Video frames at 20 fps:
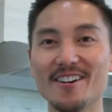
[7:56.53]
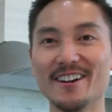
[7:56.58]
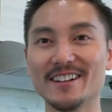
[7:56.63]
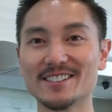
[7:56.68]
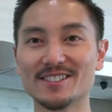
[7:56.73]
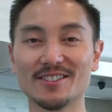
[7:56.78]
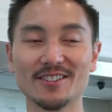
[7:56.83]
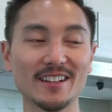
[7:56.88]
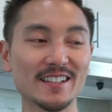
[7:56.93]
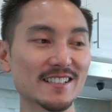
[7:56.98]
All right,
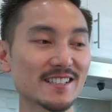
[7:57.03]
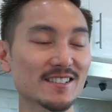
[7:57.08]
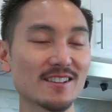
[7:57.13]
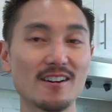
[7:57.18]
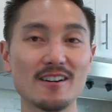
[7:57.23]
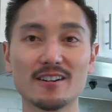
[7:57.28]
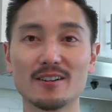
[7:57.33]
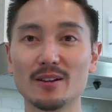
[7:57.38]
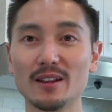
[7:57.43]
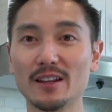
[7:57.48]
so let's
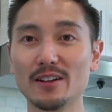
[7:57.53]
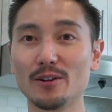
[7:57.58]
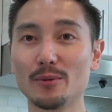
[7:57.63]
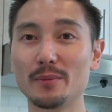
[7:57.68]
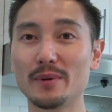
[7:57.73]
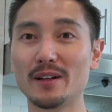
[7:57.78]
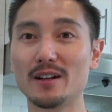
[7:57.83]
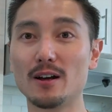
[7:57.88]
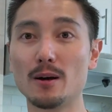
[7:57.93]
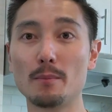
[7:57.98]
talk a little
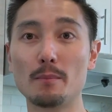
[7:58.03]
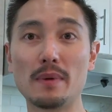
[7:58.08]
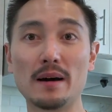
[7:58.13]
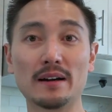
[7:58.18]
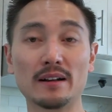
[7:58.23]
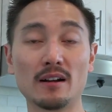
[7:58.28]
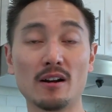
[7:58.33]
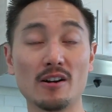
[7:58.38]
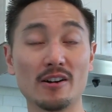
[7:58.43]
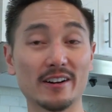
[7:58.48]
bit
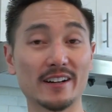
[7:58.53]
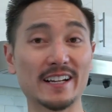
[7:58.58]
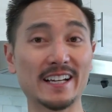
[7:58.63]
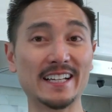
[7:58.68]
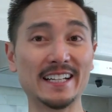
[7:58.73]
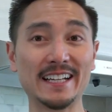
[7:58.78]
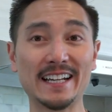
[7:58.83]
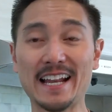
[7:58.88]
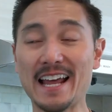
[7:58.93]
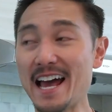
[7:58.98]
about our
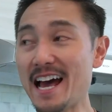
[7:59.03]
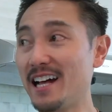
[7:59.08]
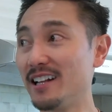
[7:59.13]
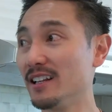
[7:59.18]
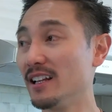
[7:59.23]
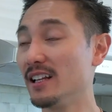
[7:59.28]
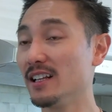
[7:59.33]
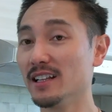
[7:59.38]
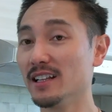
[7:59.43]
Canal